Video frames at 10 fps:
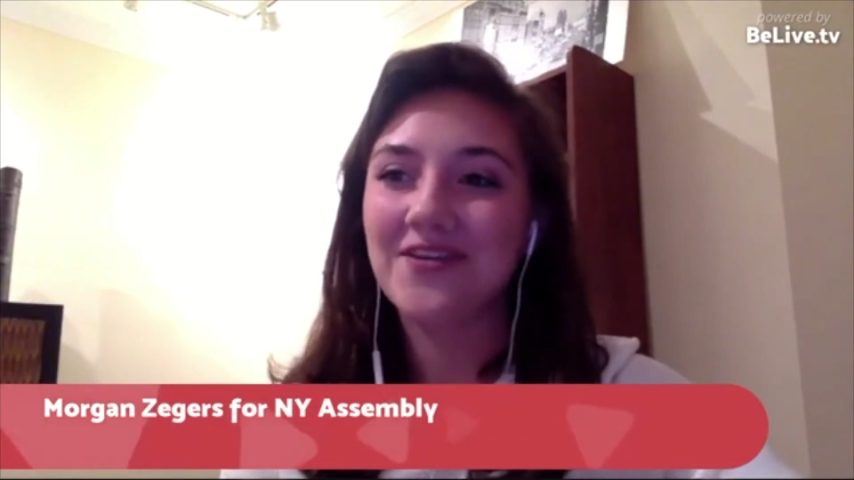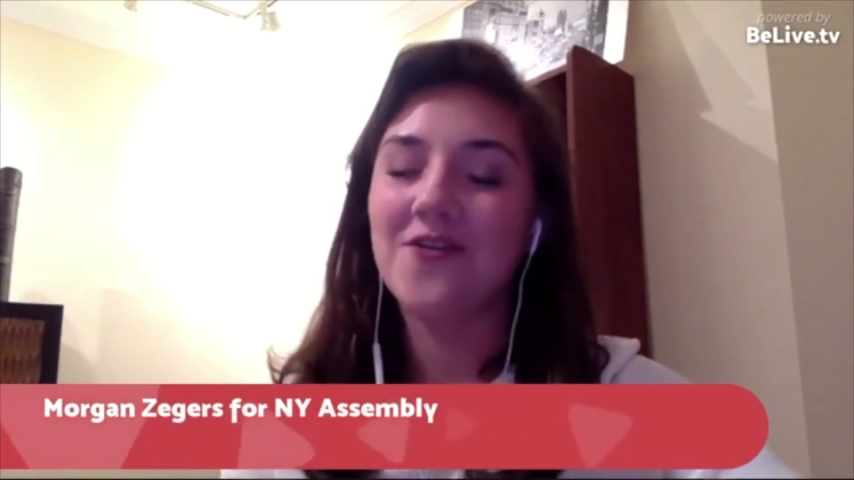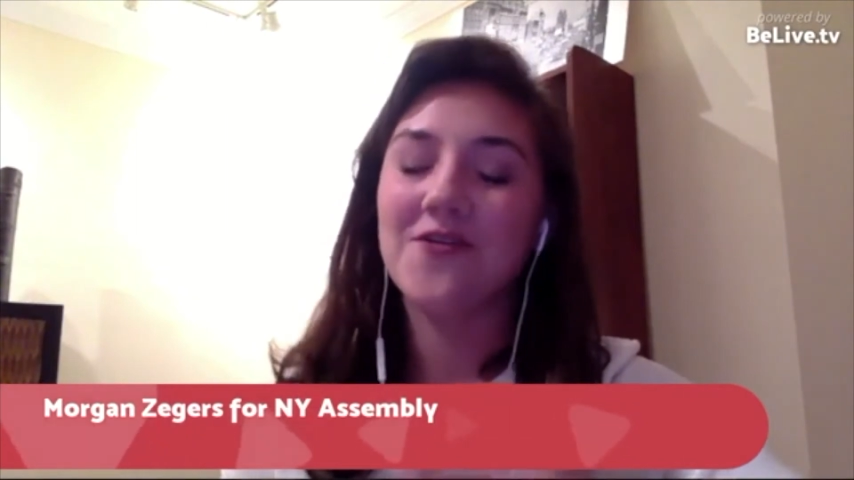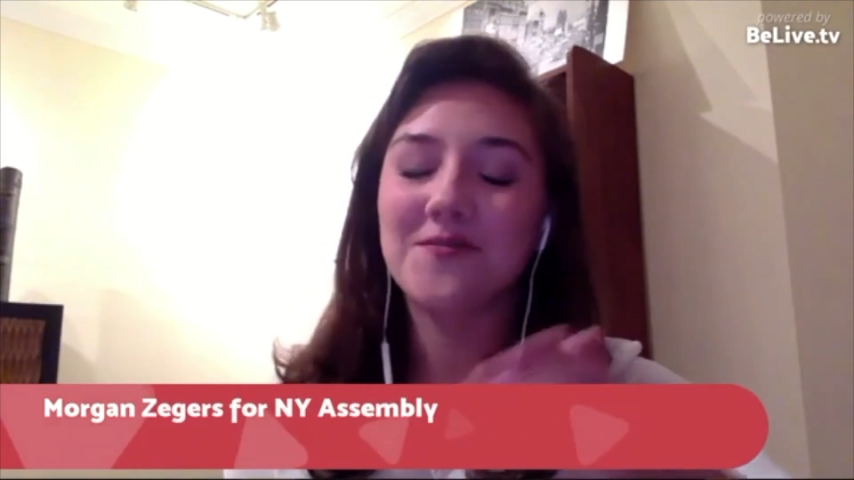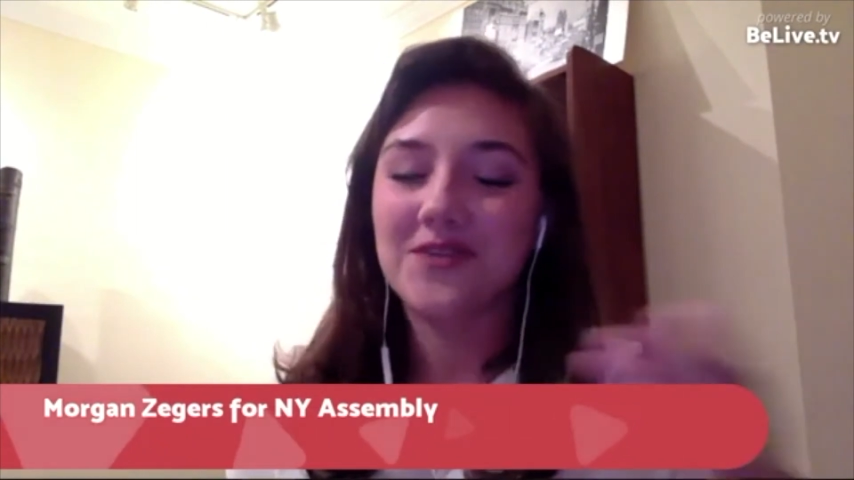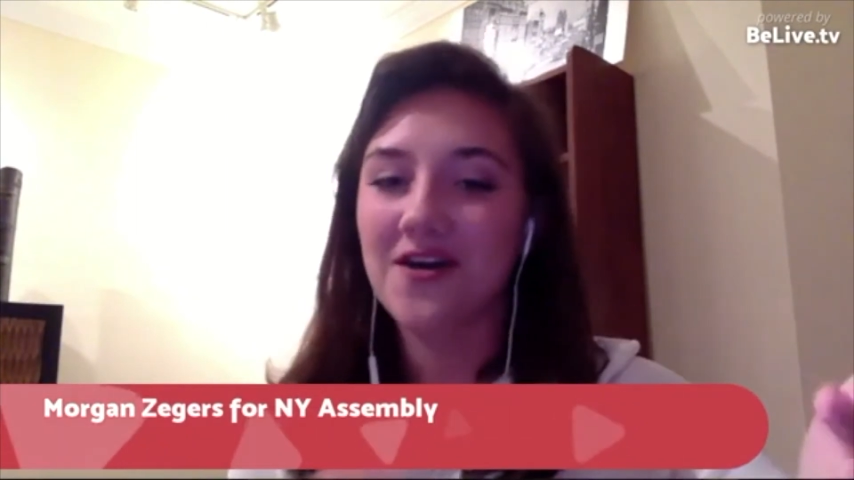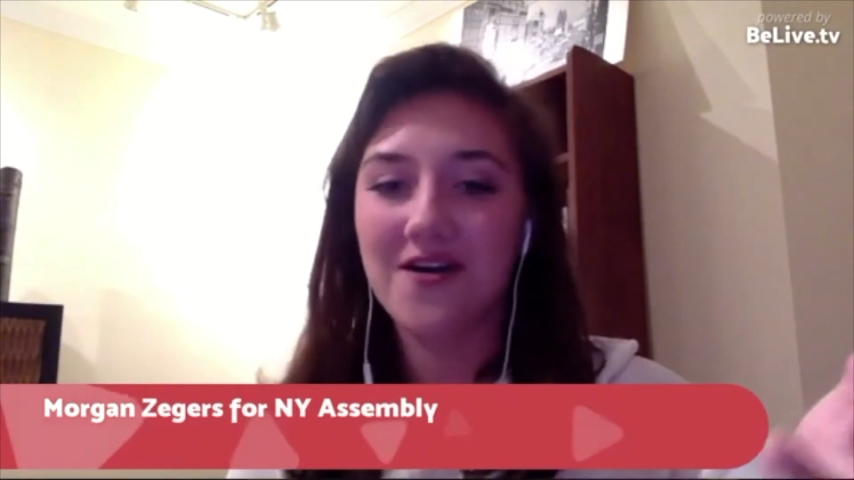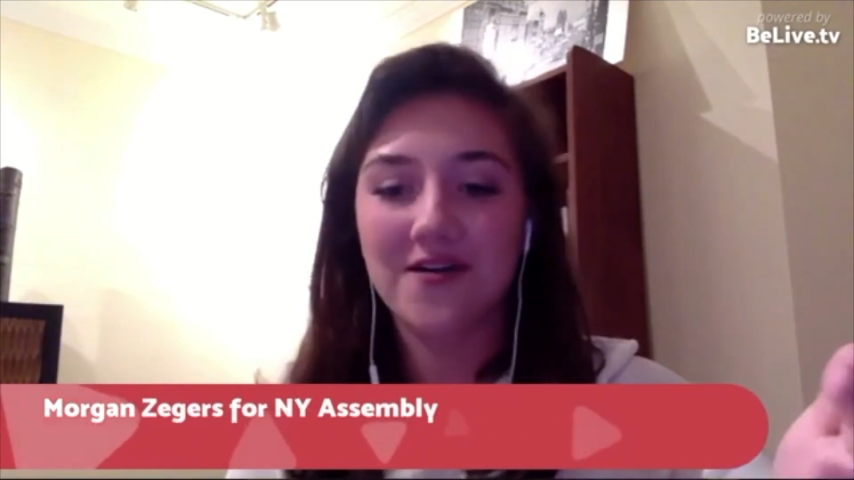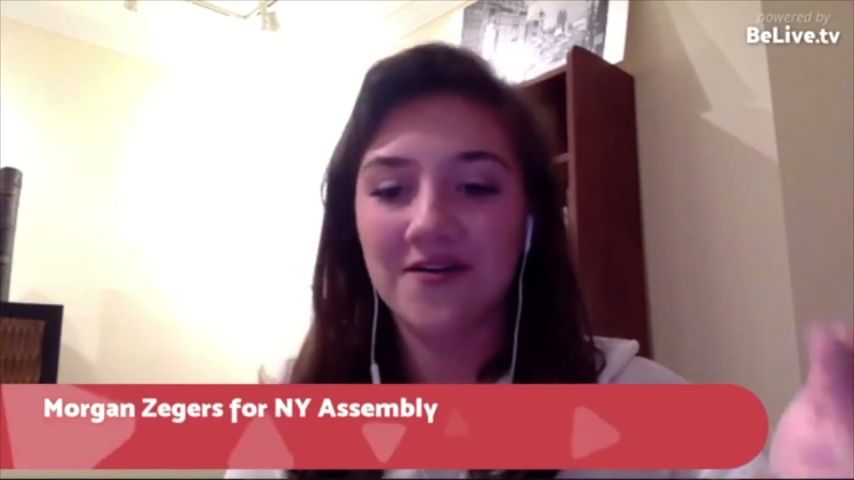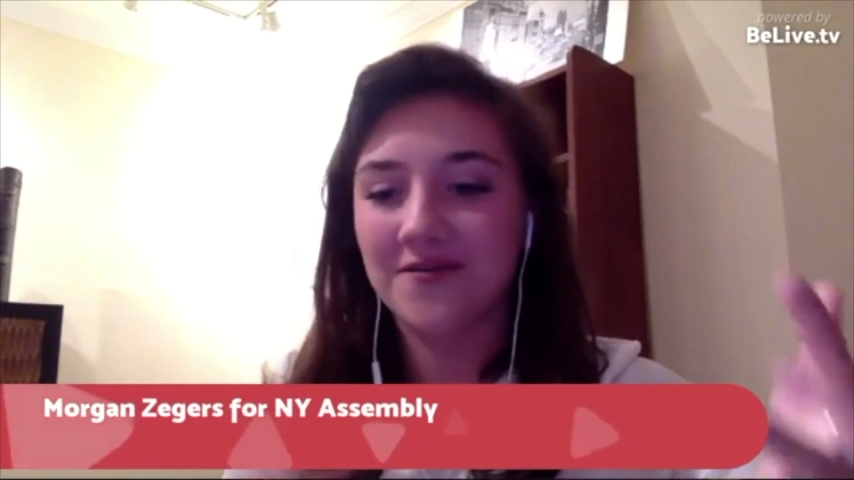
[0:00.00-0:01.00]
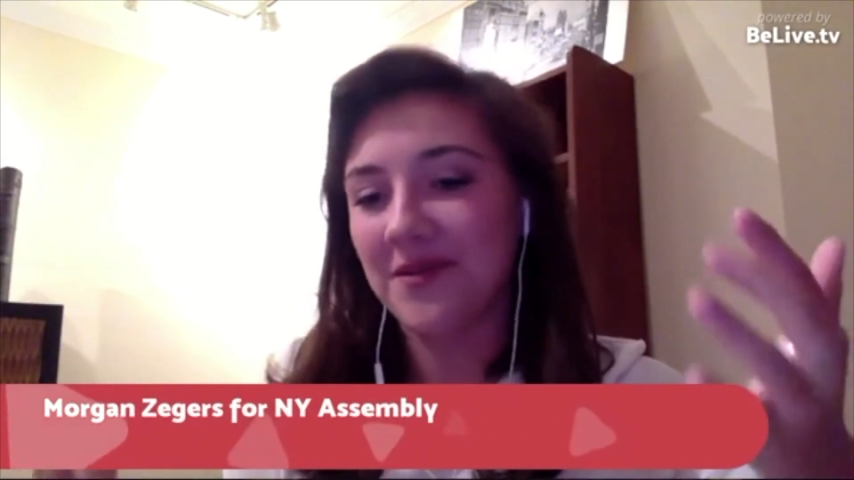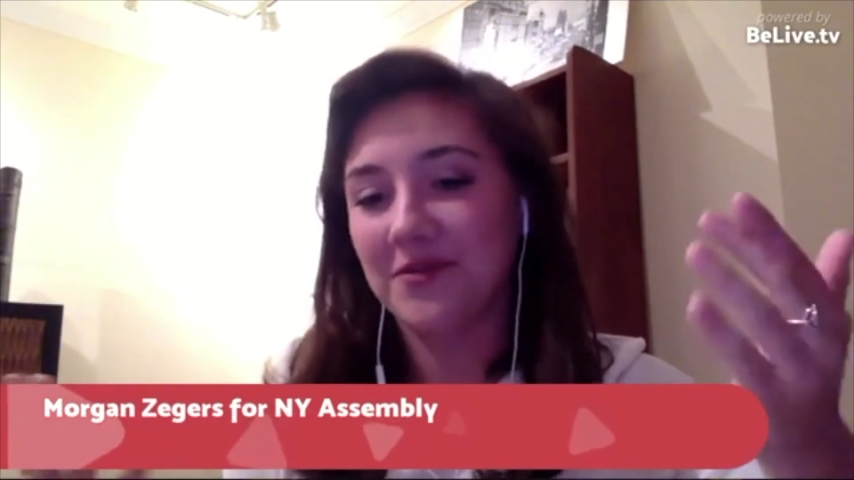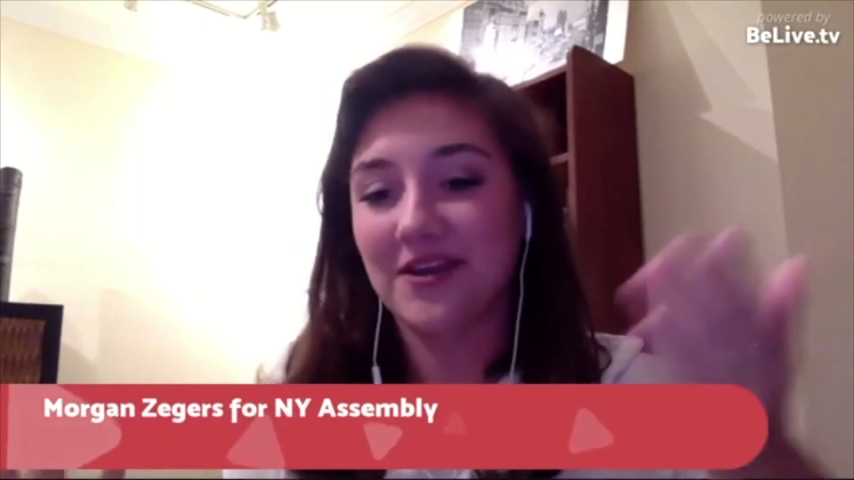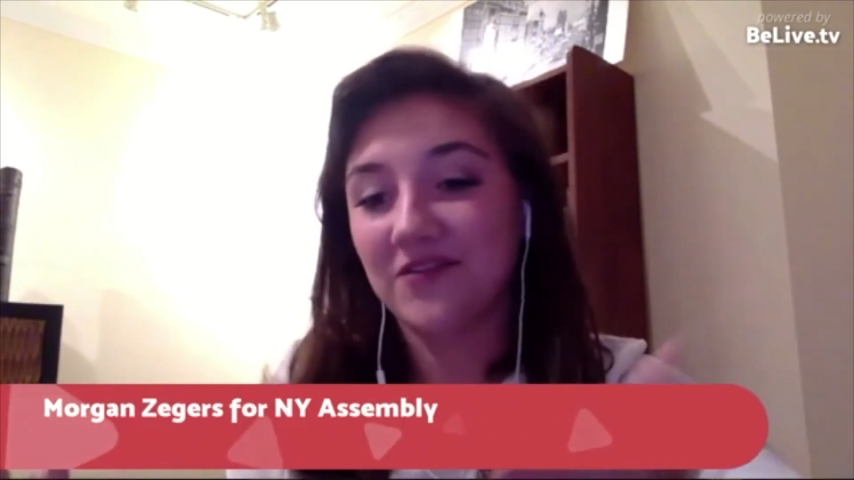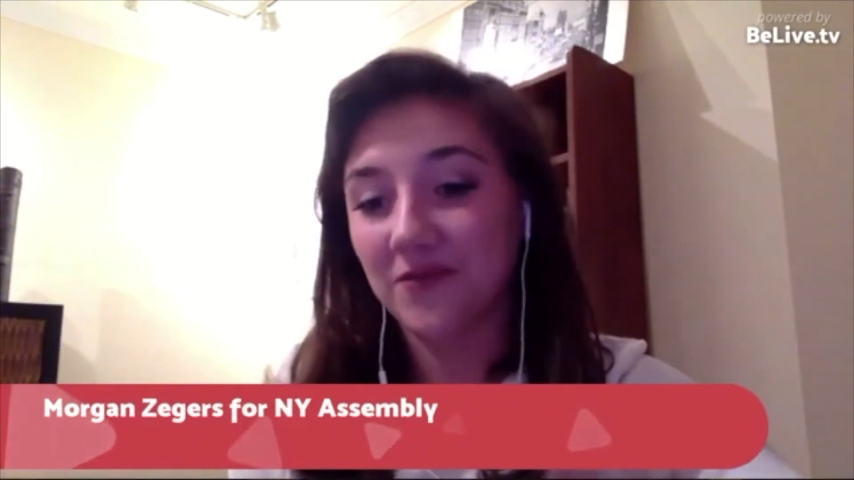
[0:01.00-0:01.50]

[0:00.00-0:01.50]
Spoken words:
oh, I'm young, I'm going to have